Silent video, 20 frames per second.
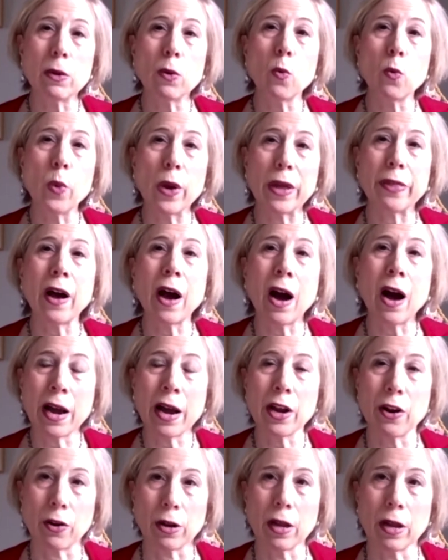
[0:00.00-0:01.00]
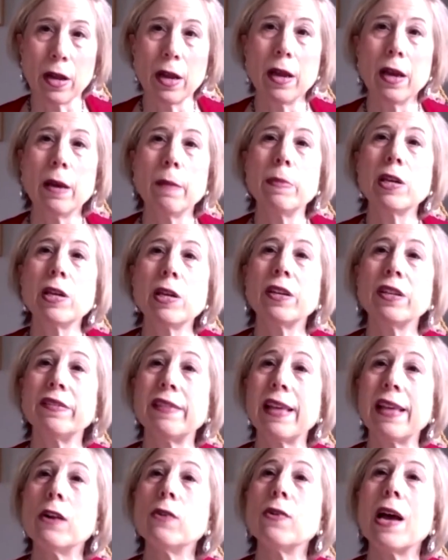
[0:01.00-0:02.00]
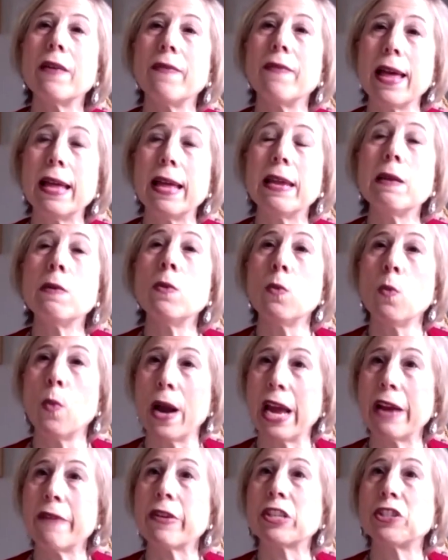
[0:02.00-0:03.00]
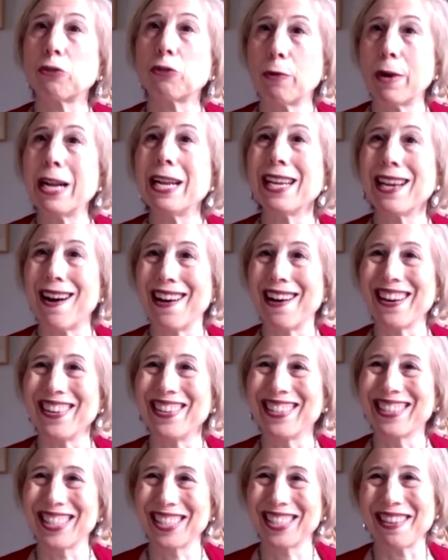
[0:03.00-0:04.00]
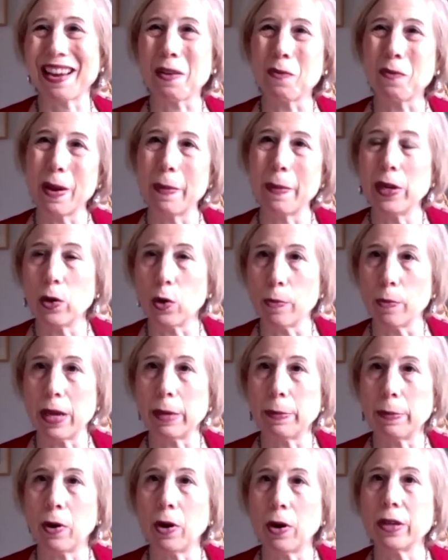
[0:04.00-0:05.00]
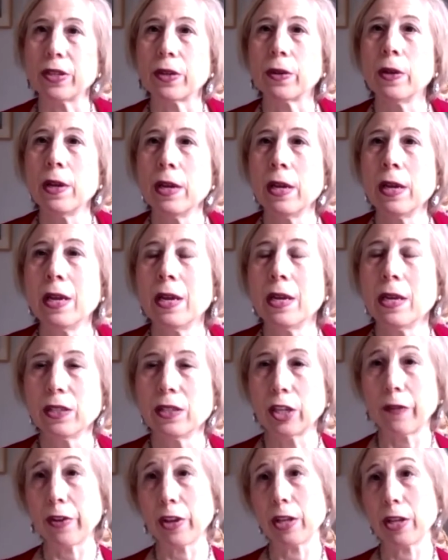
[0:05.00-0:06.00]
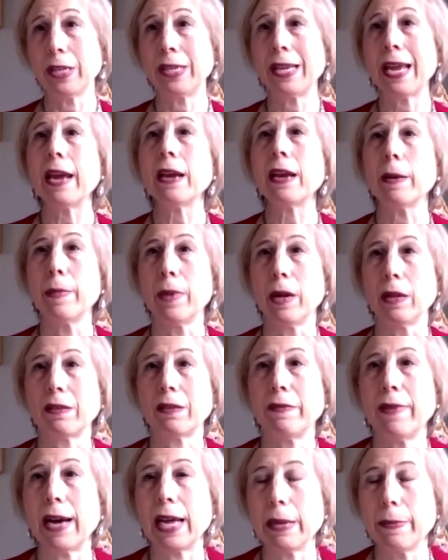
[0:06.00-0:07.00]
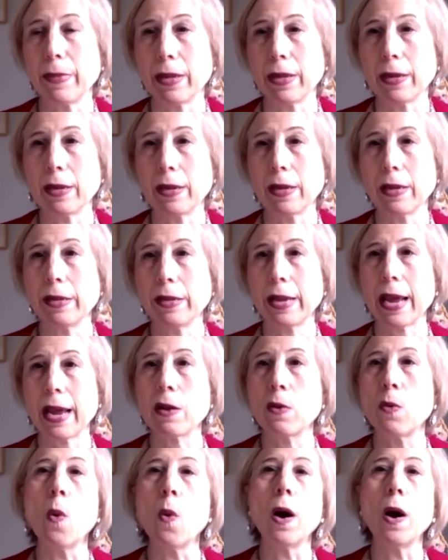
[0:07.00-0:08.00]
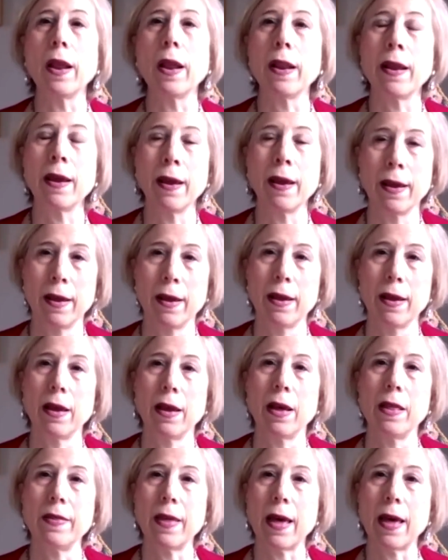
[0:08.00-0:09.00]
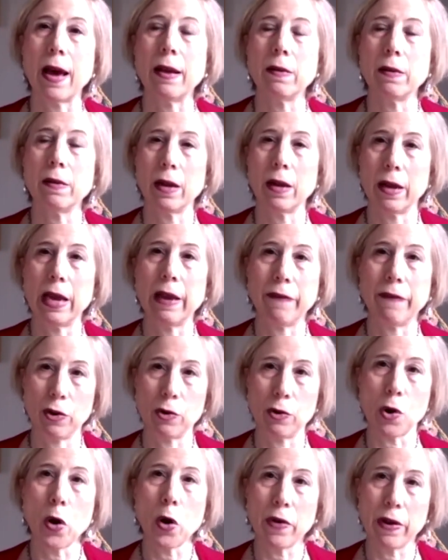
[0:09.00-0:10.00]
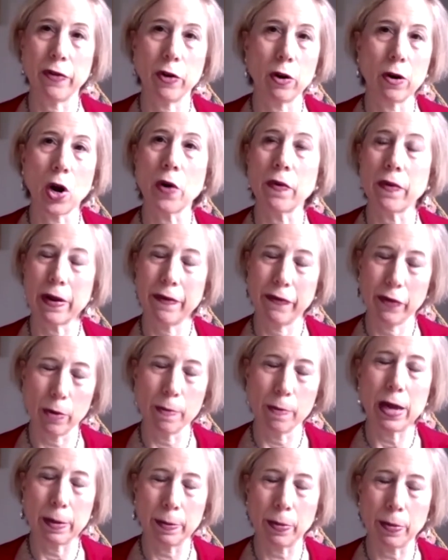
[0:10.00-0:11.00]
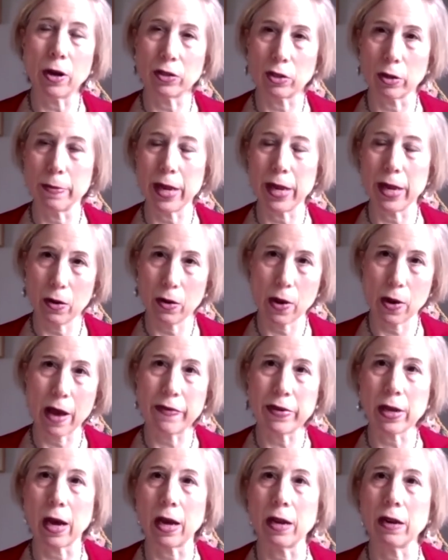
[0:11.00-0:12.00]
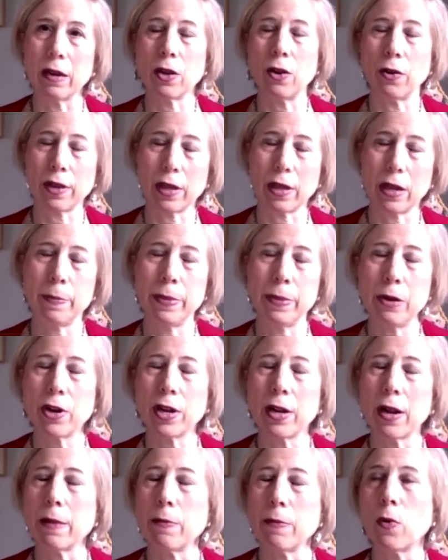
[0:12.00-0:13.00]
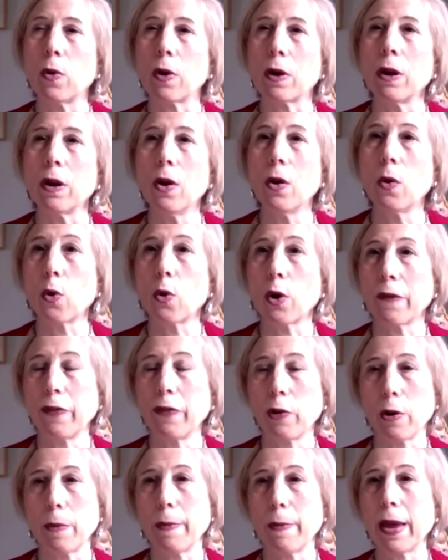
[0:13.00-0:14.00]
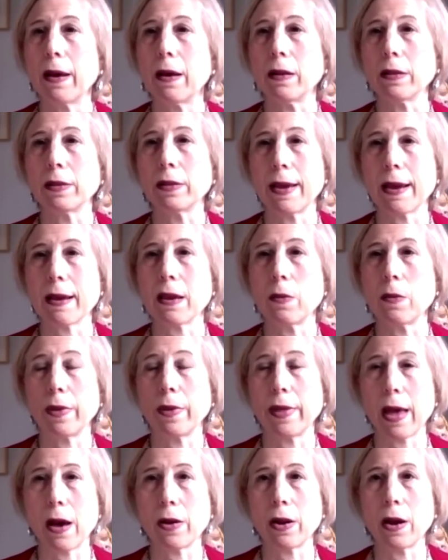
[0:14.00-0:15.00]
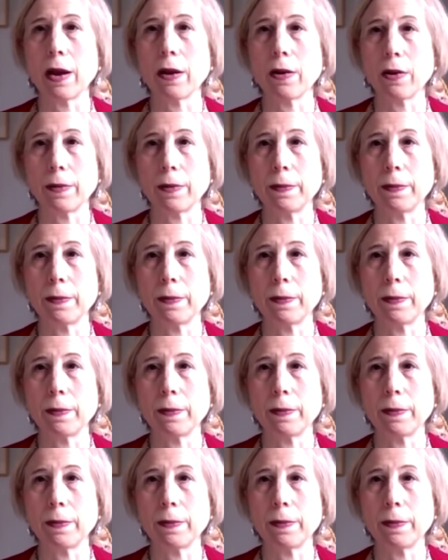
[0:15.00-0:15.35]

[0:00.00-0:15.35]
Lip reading: with iron, because they don't have any way of excreting iron, just like women who are menopausal. So if you're going to take a multivitamin, take one that if you're menopausal, meaning you don't get a period anymore, or if you're a male, take it without iron.